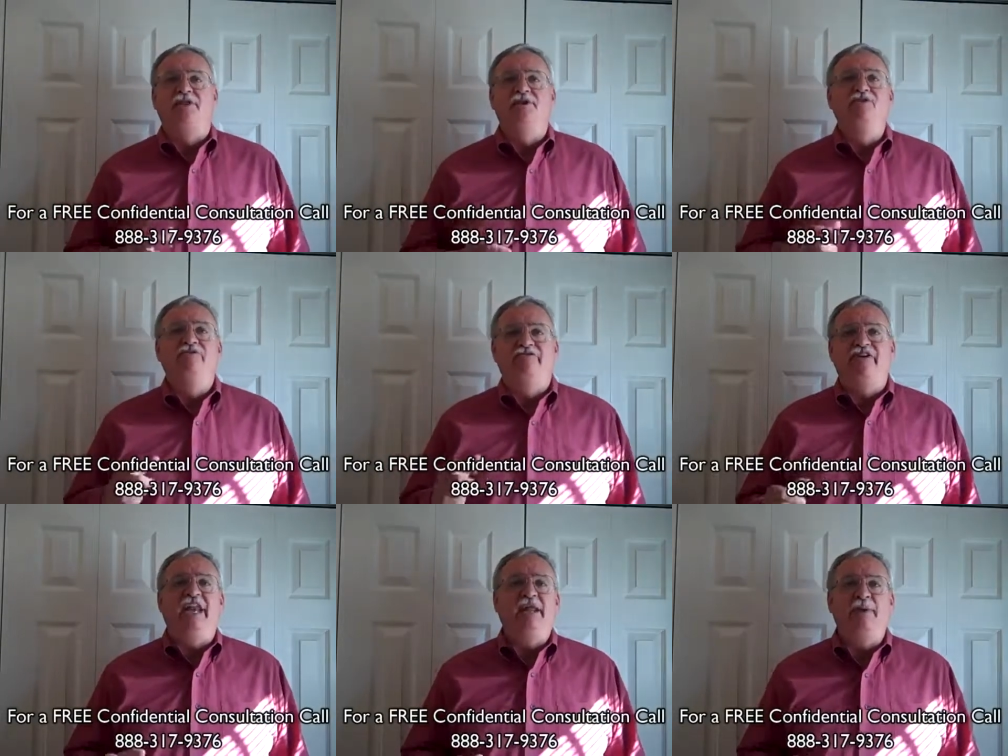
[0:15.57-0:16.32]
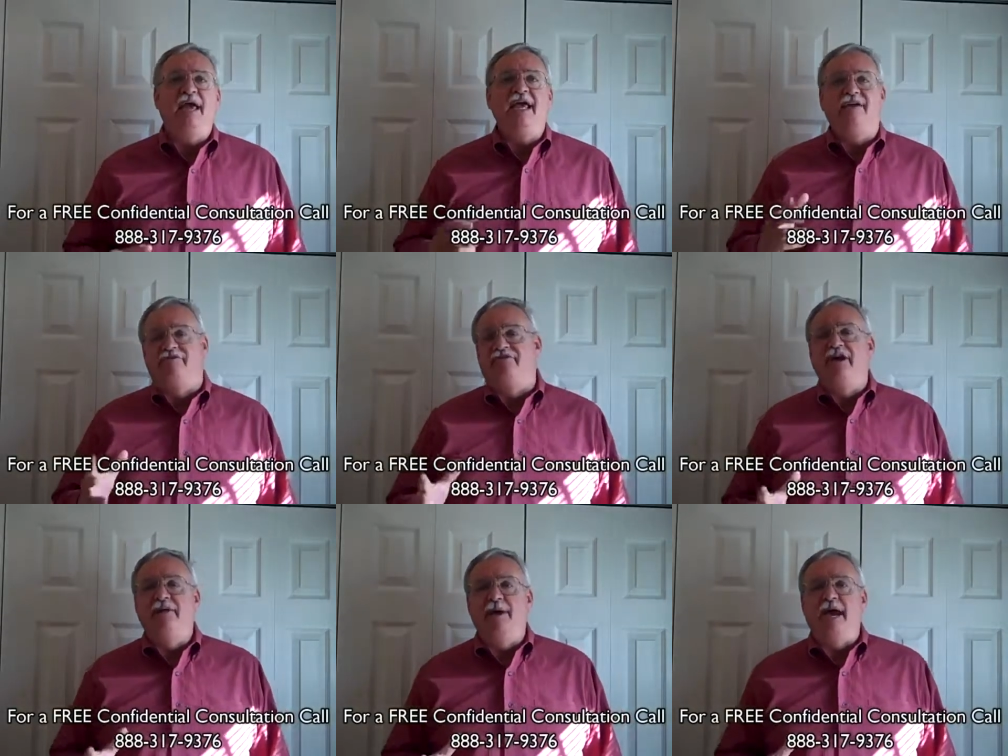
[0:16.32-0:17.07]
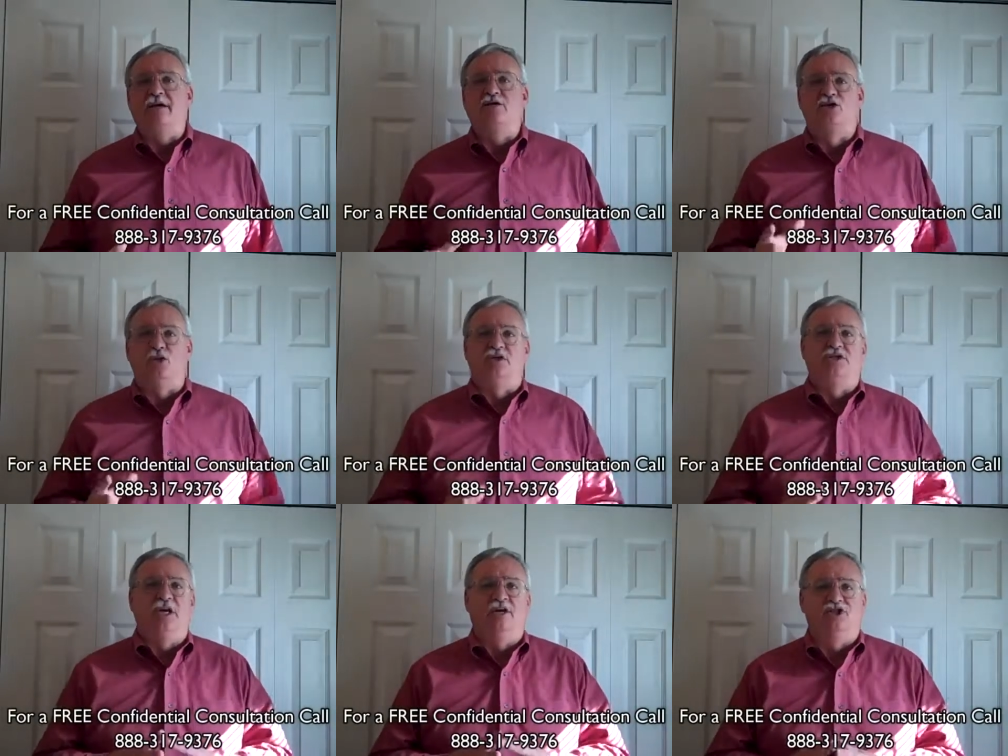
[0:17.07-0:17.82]
the new Fannie Mae and Freddie Mac
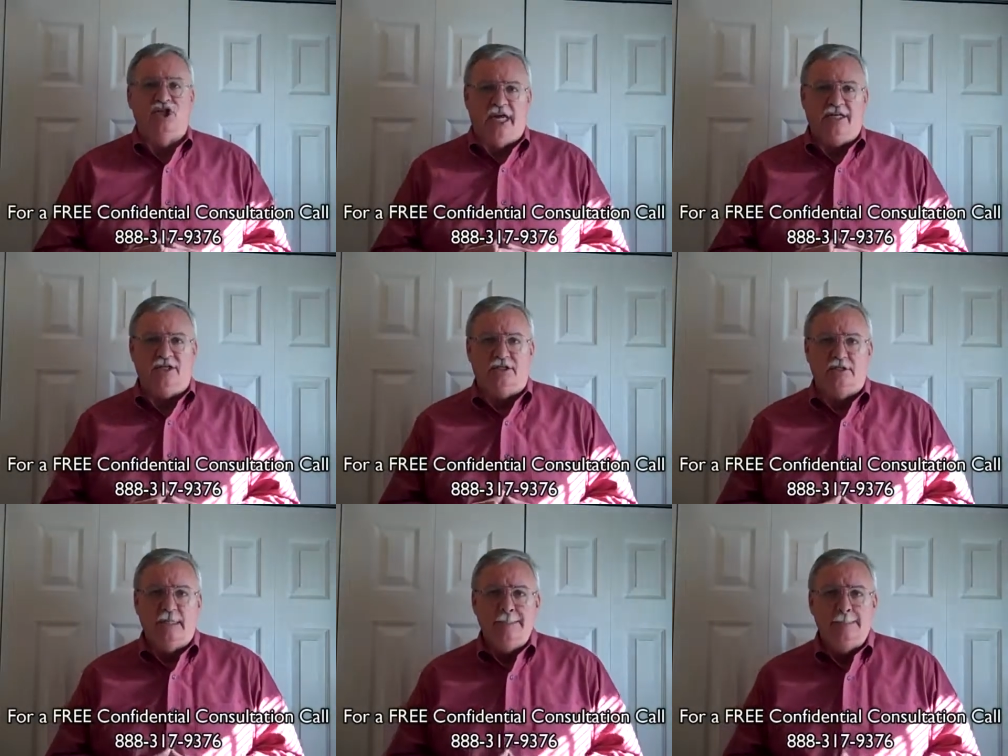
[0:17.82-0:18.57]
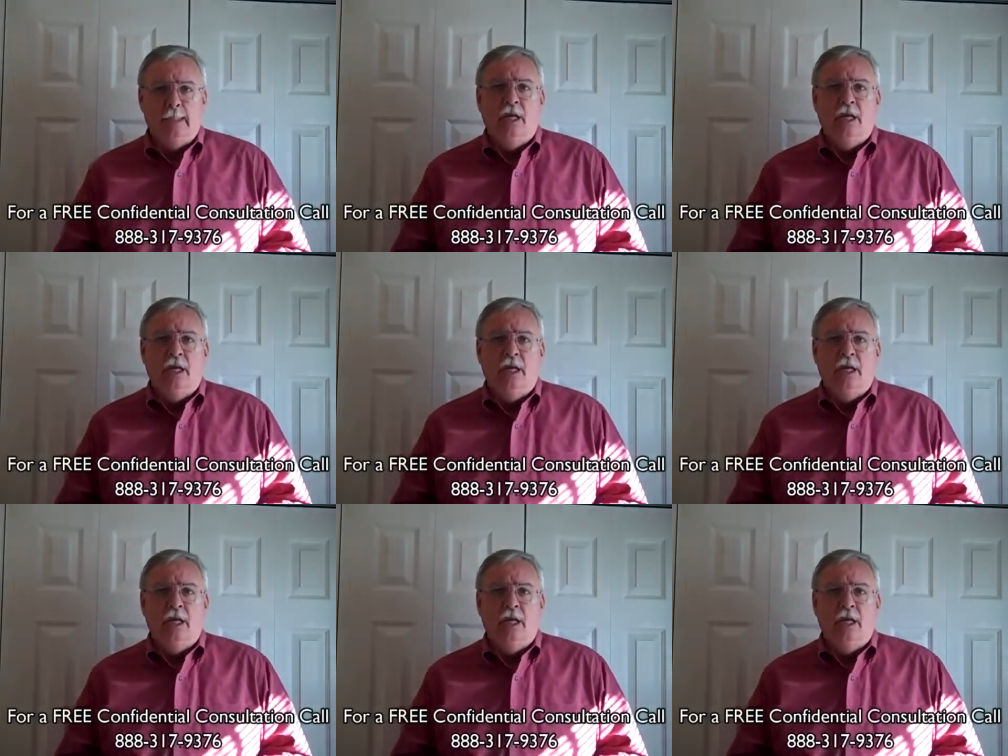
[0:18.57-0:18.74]
short sale changes.